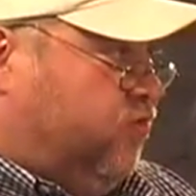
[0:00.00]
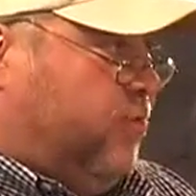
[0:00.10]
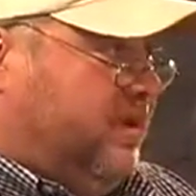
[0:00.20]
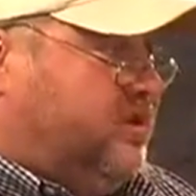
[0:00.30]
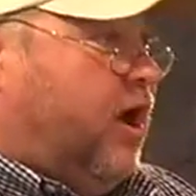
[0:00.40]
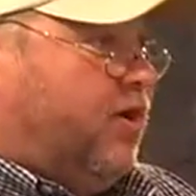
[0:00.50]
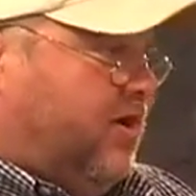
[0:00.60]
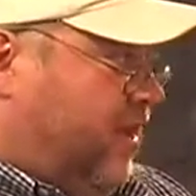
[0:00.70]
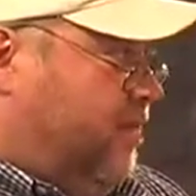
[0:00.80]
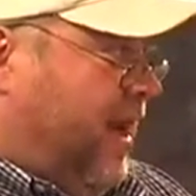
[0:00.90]
we'll be
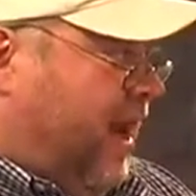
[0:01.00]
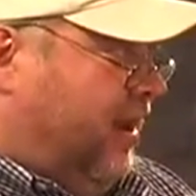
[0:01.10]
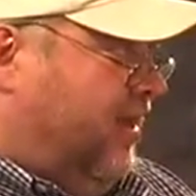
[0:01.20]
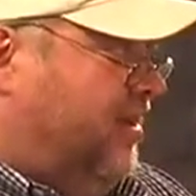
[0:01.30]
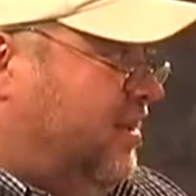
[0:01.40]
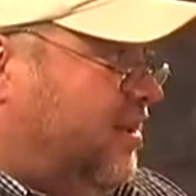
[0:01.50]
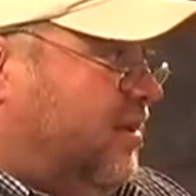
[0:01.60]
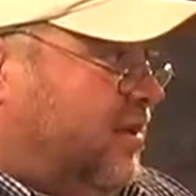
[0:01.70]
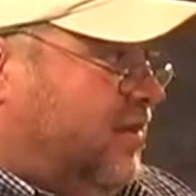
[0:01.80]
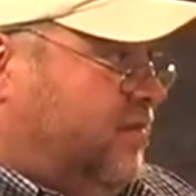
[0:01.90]
talking about
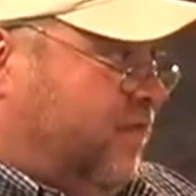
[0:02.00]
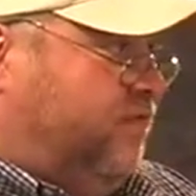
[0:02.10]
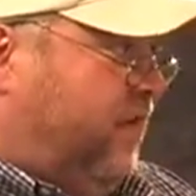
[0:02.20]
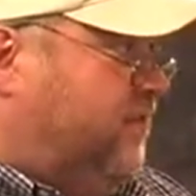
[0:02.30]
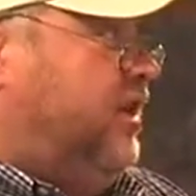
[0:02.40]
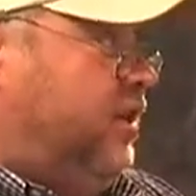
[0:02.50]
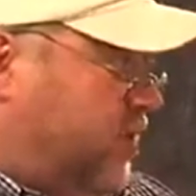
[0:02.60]
the 50 new